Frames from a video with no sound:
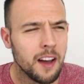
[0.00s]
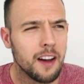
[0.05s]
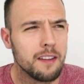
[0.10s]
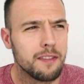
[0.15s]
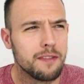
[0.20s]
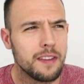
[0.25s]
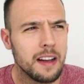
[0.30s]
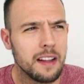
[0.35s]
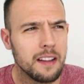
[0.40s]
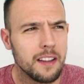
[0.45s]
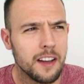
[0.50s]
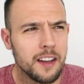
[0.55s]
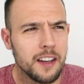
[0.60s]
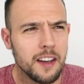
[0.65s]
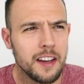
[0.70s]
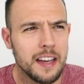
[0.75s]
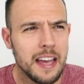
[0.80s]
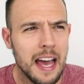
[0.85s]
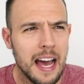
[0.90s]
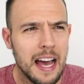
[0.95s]
I felt like
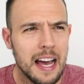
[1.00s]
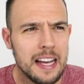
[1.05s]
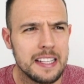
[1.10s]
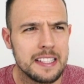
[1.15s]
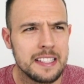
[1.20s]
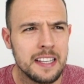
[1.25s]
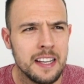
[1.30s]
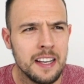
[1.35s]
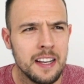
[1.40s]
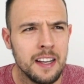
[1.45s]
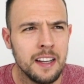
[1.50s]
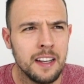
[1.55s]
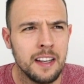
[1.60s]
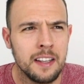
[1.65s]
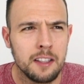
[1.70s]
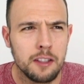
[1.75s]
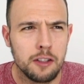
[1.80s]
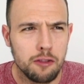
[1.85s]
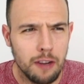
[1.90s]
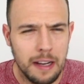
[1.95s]
I had
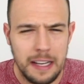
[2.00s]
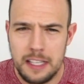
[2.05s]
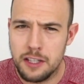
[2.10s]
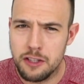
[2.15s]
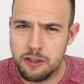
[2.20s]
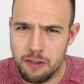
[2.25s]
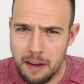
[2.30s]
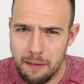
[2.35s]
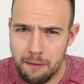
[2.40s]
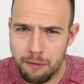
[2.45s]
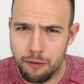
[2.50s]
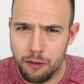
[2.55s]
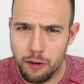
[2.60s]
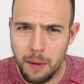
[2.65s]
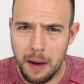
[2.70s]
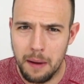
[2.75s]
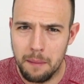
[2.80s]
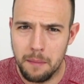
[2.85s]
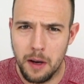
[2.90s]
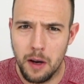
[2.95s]
great strength
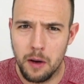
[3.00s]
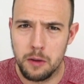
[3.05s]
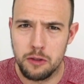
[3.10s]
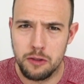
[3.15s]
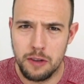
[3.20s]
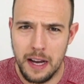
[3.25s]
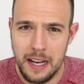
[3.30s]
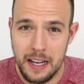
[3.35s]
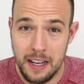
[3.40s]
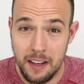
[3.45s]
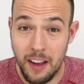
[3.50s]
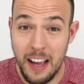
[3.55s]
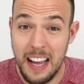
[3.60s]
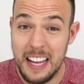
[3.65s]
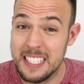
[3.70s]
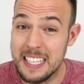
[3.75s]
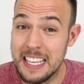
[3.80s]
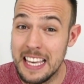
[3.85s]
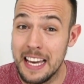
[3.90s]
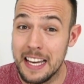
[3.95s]
throughout my whole training. I
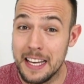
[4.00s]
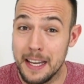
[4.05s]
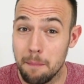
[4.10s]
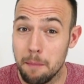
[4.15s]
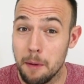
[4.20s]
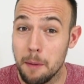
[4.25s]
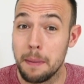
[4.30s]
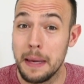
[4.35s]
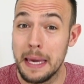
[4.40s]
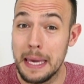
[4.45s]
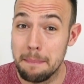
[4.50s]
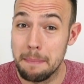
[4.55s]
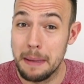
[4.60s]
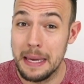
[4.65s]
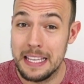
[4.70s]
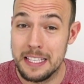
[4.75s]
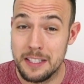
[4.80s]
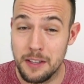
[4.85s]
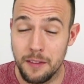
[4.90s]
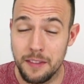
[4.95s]
actually hit a couple of
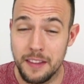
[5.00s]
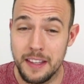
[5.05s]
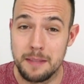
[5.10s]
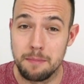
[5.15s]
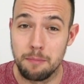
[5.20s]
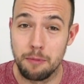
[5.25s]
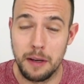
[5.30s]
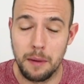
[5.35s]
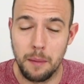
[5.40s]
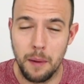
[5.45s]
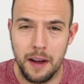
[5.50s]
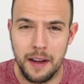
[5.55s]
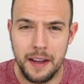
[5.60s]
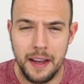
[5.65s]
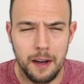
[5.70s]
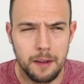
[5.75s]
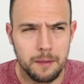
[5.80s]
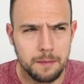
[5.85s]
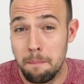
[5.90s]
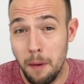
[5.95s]
PBs on this
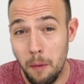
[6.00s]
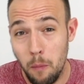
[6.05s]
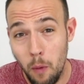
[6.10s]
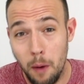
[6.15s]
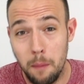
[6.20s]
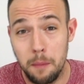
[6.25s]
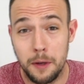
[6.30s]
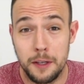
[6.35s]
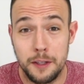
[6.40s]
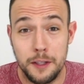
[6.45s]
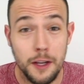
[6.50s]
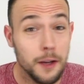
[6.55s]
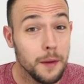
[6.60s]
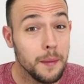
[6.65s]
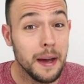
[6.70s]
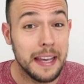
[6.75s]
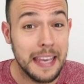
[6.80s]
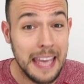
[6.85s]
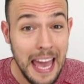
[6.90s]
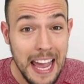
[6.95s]
pre-workout. But what I'm going to
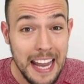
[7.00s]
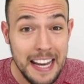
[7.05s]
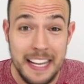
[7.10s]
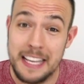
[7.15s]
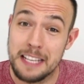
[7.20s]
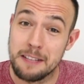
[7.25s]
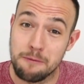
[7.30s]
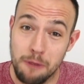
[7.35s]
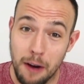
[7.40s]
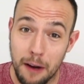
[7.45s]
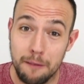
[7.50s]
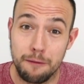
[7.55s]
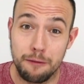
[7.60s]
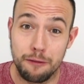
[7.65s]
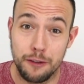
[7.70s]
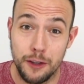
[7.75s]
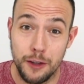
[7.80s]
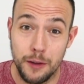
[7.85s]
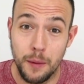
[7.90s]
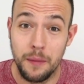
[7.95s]
do, again, is run
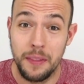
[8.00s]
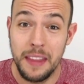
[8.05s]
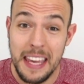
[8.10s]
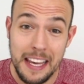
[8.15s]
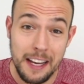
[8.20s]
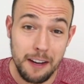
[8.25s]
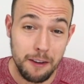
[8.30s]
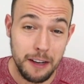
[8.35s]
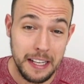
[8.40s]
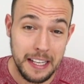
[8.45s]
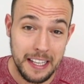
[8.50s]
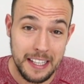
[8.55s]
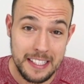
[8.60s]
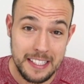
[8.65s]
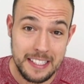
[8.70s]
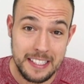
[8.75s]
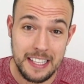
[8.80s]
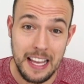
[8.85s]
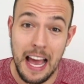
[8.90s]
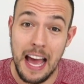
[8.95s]
through the
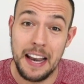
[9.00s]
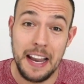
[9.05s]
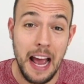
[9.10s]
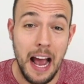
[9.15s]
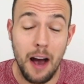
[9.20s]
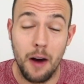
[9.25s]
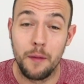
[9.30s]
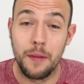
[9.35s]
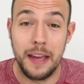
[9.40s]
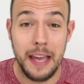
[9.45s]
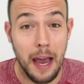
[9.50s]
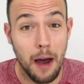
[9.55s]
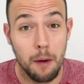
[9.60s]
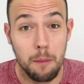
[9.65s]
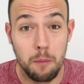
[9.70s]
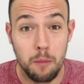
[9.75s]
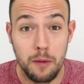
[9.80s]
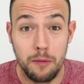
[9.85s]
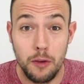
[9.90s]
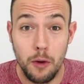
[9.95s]
ingredients and how they
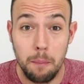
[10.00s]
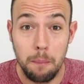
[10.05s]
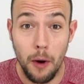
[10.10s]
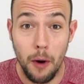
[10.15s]
help with your